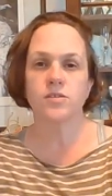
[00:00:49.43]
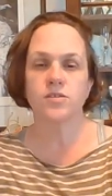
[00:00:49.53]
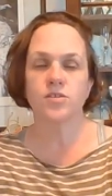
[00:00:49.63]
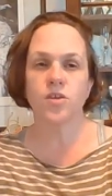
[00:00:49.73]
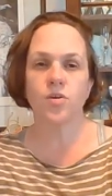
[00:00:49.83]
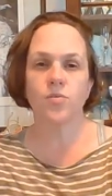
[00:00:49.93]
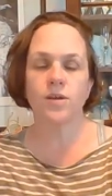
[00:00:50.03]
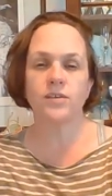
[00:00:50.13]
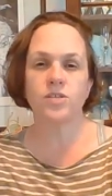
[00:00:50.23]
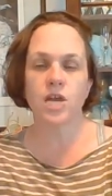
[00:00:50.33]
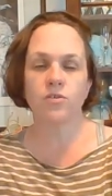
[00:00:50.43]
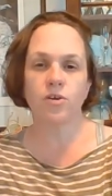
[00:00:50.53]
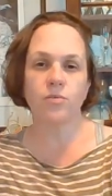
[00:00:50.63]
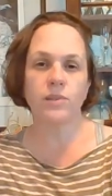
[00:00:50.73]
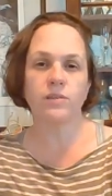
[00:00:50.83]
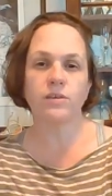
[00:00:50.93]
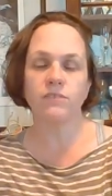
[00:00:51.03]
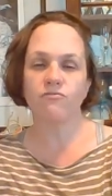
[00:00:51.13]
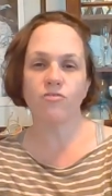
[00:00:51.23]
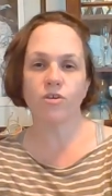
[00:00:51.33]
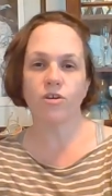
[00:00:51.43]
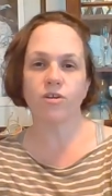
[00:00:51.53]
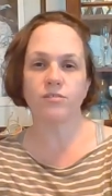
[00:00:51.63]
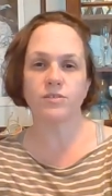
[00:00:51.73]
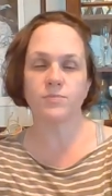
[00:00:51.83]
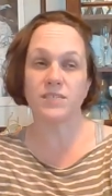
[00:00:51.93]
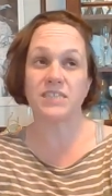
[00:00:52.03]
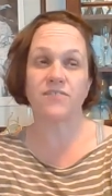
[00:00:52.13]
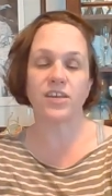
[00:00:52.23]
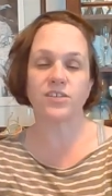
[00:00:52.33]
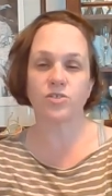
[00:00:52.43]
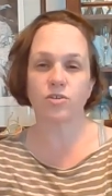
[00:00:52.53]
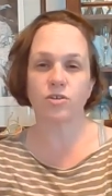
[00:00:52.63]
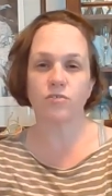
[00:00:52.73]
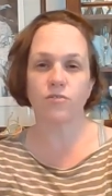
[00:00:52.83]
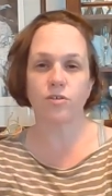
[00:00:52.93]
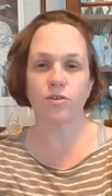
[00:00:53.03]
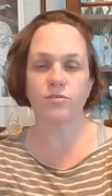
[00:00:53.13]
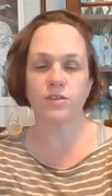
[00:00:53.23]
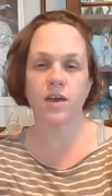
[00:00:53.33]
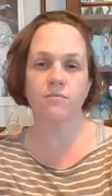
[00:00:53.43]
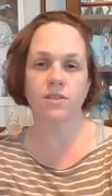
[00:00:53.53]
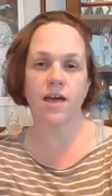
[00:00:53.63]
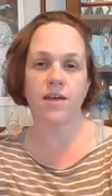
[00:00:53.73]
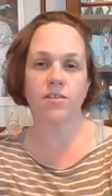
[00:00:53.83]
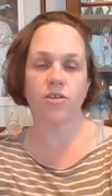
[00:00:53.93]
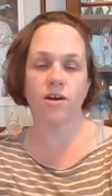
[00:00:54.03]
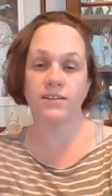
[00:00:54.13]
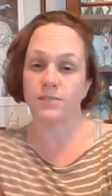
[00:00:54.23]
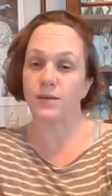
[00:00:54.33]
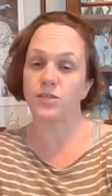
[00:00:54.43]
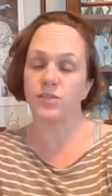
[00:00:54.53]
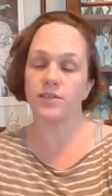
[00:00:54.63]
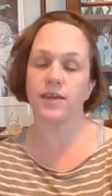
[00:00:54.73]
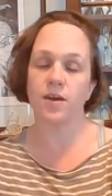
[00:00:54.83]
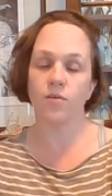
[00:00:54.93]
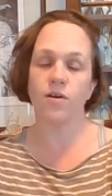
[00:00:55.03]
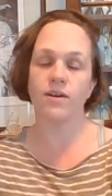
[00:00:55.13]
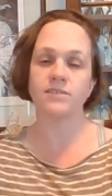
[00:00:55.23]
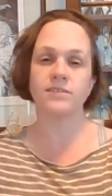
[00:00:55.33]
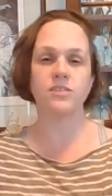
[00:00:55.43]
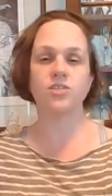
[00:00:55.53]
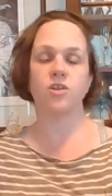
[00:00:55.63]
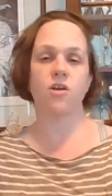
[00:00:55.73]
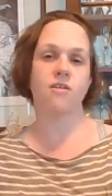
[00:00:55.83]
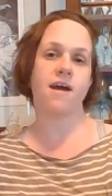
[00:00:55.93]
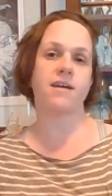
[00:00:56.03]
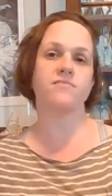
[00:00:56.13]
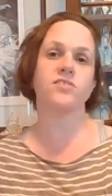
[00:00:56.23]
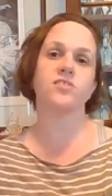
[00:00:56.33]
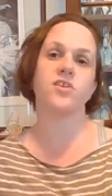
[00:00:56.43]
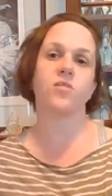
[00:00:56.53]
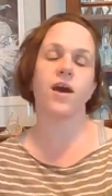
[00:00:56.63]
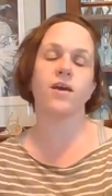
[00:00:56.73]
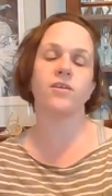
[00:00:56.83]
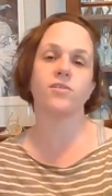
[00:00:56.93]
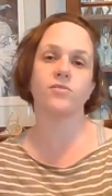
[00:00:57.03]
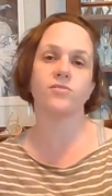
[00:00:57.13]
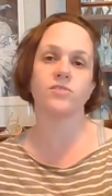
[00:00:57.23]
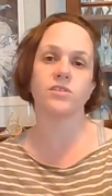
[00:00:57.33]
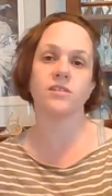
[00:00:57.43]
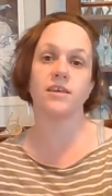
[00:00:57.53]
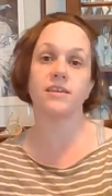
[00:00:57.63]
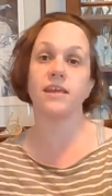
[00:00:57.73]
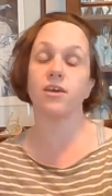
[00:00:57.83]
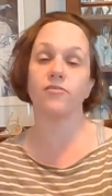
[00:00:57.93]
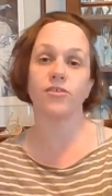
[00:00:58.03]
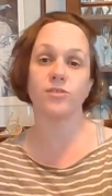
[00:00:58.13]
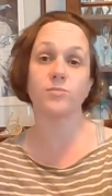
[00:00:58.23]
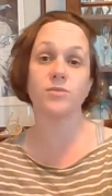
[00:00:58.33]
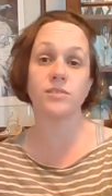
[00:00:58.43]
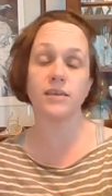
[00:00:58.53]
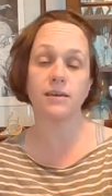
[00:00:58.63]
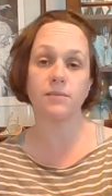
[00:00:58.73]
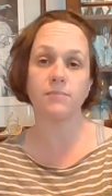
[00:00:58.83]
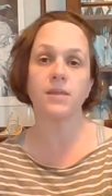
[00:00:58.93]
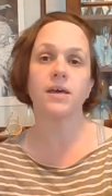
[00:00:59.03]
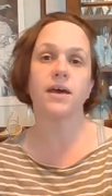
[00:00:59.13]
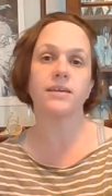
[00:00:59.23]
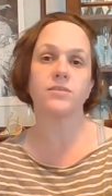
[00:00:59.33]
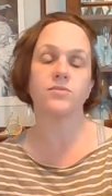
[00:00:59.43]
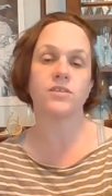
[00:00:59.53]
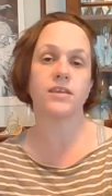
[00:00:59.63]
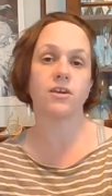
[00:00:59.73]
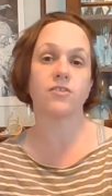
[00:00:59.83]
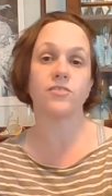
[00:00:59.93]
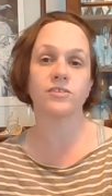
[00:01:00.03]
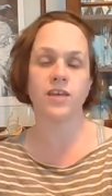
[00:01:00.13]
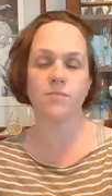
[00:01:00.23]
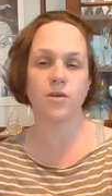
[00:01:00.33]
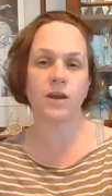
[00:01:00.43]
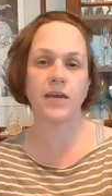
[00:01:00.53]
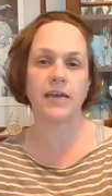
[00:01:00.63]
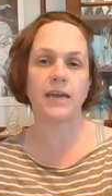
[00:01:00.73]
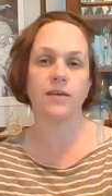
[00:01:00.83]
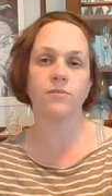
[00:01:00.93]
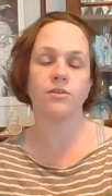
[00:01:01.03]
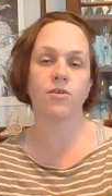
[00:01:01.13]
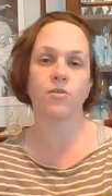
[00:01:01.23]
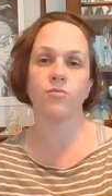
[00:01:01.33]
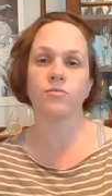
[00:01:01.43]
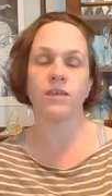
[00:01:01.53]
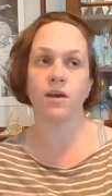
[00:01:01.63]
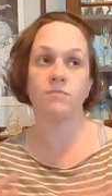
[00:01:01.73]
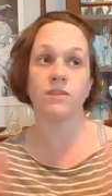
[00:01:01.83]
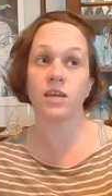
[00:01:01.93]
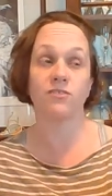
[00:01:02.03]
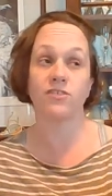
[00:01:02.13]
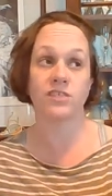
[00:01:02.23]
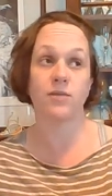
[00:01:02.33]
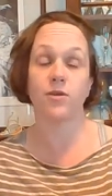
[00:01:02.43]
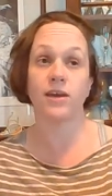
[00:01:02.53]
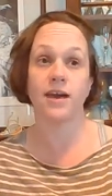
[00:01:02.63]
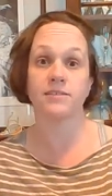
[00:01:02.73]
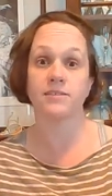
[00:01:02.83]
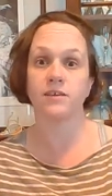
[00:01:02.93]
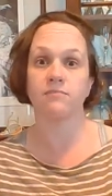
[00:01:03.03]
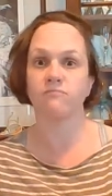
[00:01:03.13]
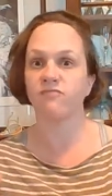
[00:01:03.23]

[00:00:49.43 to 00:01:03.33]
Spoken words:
So in general, when looking for specific historical photos, I rely a lot, especially now, on digital archives. So I used the Niagara Falls Museum, I used the Niagara Falls Library. I would go, the Niagara Falls Library has a